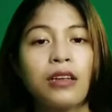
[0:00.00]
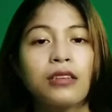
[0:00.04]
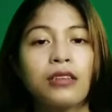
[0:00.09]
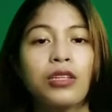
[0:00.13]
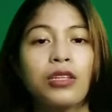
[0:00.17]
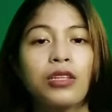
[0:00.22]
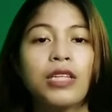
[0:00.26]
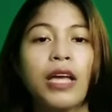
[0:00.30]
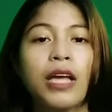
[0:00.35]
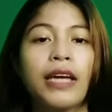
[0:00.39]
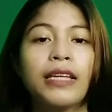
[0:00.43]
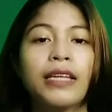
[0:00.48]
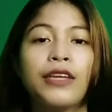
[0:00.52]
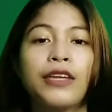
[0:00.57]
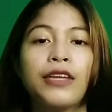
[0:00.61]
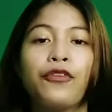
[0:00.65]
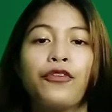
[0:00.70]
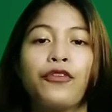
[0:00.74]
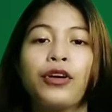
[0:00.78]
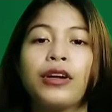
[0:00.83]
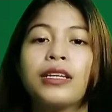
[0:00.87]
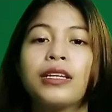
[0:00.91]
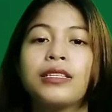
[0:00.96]
Society
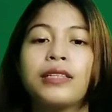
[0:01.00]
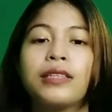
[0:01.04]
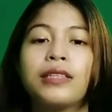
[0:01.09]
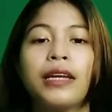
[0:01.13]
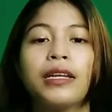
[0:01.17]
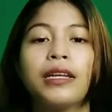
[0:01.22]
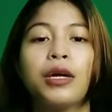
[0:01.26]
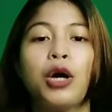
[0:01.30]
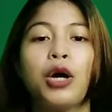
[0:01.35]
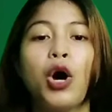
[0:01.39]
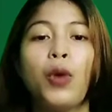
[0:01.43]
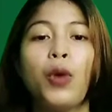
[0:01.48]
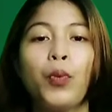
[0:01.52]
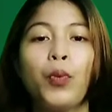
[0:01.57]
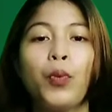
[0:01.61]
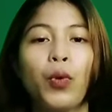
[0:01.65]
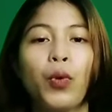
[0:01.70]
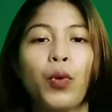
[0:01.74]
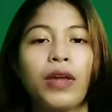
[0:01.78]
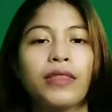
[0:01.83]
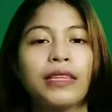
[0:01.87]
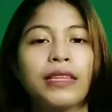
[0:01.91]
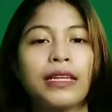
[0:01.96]
for the Study of
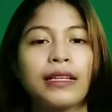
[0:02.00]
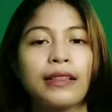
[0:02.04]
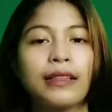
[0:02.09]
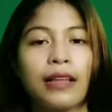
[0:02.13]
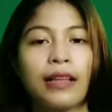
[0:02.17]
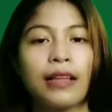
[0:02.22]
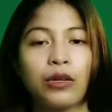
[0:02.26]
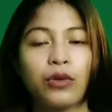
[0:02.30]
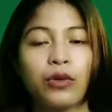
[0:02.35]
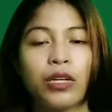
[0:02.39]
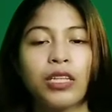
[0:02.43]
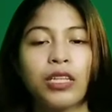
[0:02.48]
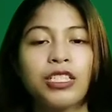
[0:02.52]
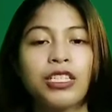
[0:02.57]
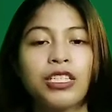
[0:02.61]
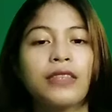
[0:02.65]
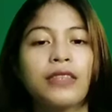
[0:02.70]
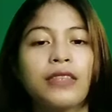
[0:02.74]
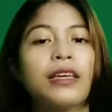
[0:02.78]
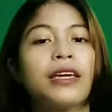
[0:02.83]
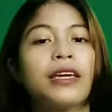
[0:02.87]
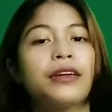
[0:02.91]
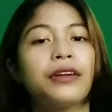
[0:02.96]
Poetic Language, in
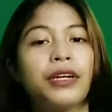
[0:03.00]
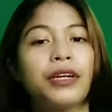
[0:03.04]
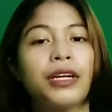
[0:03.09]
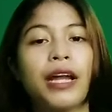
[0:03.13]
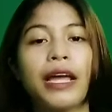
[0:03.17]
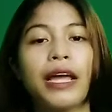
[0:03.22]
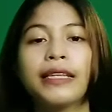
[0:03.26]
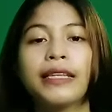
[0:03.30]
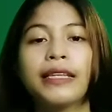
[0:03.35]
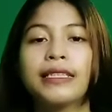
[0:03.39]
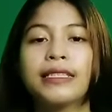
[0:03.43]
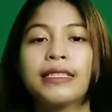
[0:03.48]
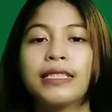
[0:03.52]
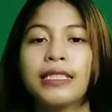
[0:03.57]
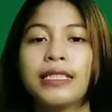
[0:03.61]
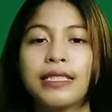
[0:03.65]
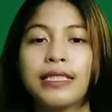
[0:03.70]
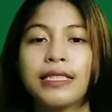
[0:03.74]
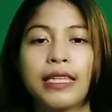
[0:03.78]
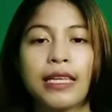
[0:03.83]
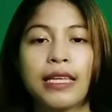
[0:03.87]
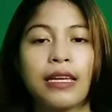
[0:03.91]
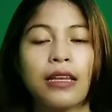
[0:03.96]
the year
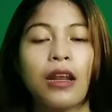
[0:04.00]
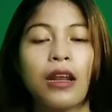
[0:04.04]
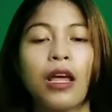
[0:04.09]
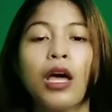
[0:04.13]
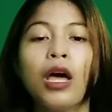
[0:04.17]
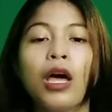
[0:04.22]
1916,